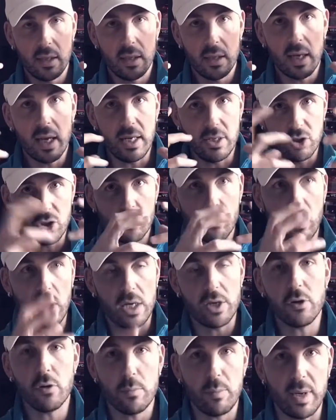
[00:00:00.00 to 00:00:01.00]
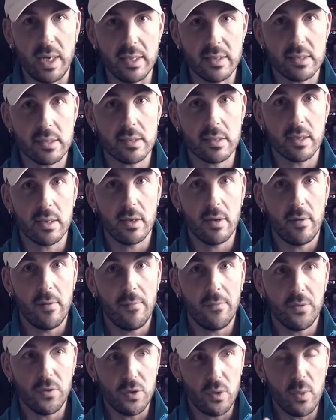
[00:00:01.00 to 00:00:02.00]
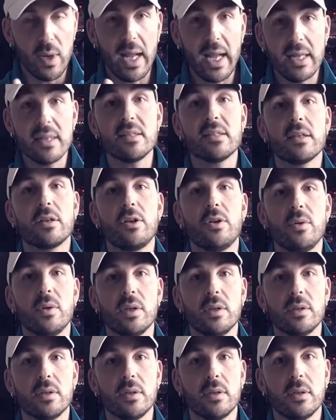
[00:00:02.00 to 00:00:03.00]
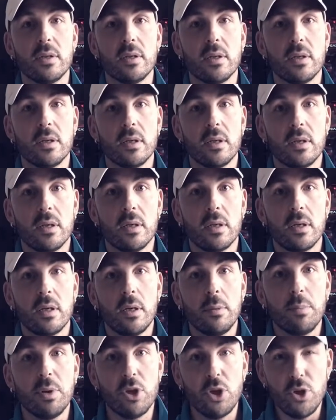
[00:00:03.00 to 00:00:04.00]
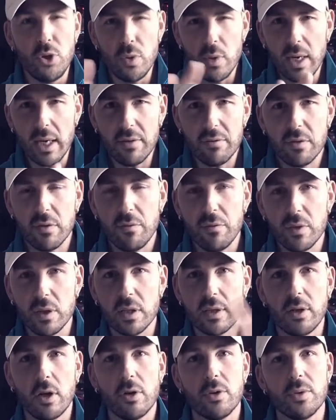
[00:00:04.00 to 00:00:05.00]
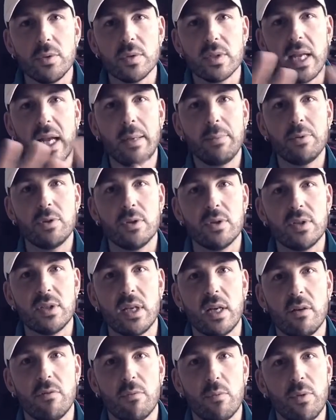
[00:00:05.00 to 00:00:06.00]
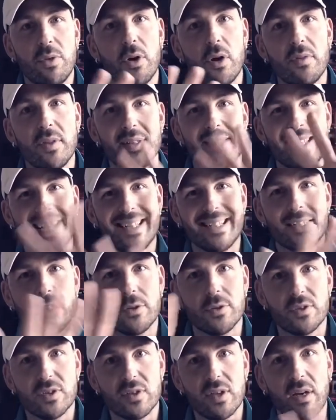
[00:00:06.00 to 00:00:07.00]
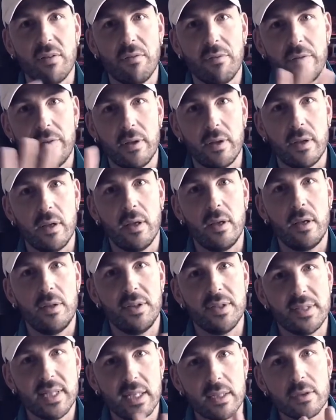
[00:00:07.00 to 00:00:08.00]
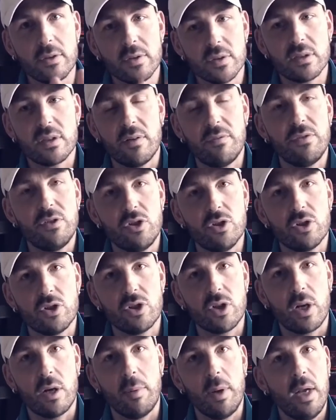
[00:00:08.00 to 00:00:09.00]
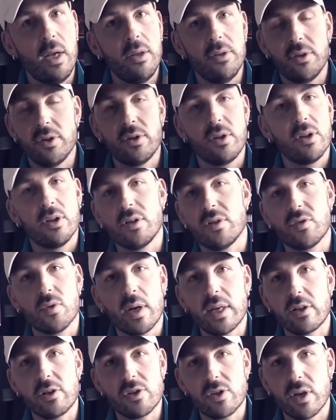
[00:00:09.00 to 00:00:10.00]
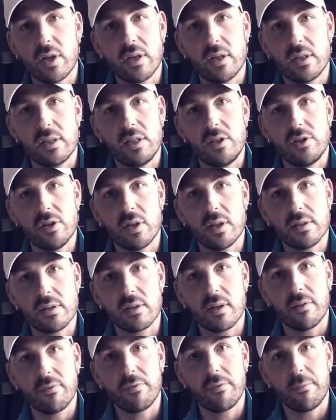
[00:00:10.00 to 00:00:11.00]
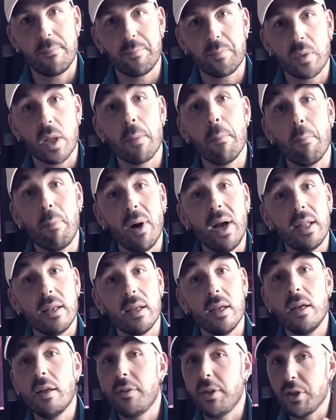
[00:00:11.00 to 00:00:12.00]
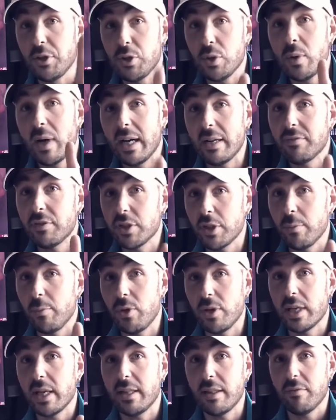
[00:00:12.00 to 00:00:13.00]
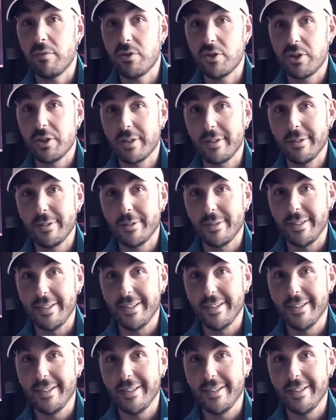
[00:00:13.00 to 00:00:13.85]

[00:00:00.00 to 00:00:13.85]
and try your best to execute it. But you have to fill in all those gaps yourself with all the technical stuff. The technical stuff is your job. The director's not going to teach you that stuff. But they do have to communicate the vision clearly.